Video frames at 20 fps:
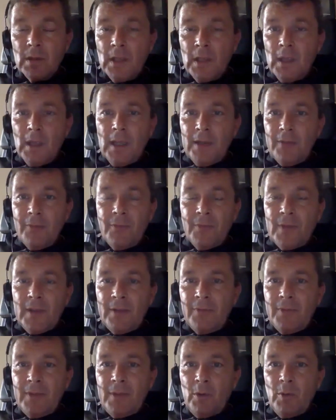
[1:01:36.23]

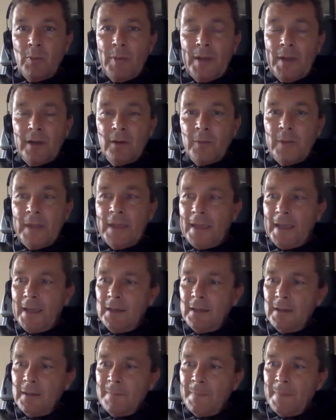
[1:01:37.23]
If they weren't playing on a
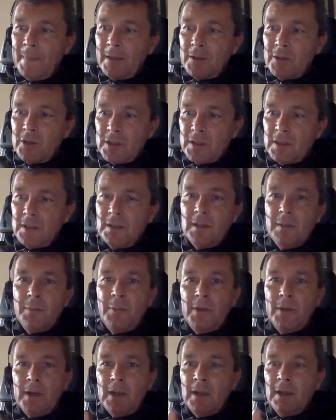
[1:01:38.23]
weekend, Justin
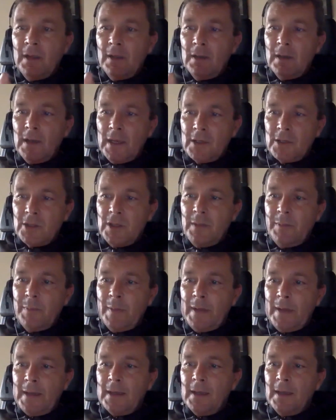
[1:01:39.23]
Tipperick, Ashley
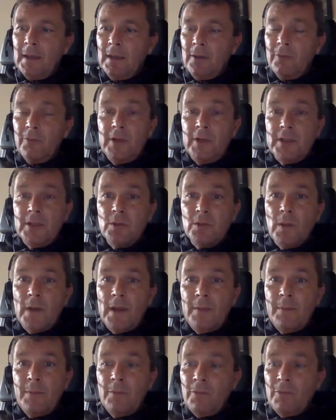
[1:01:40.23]
Beck, Rhys
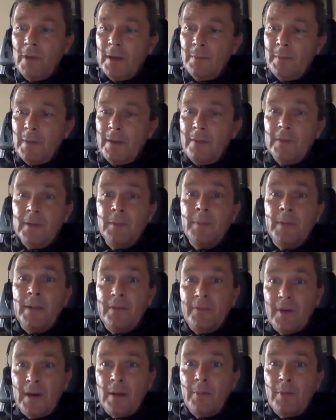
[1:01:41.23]
Webb, Ryan Bevenden play
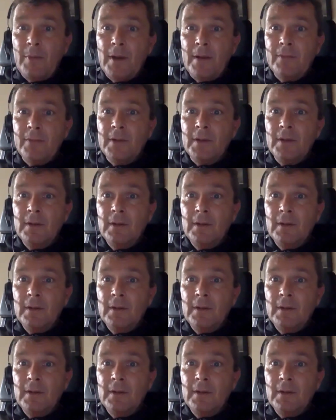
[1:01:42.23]
for Aberafon.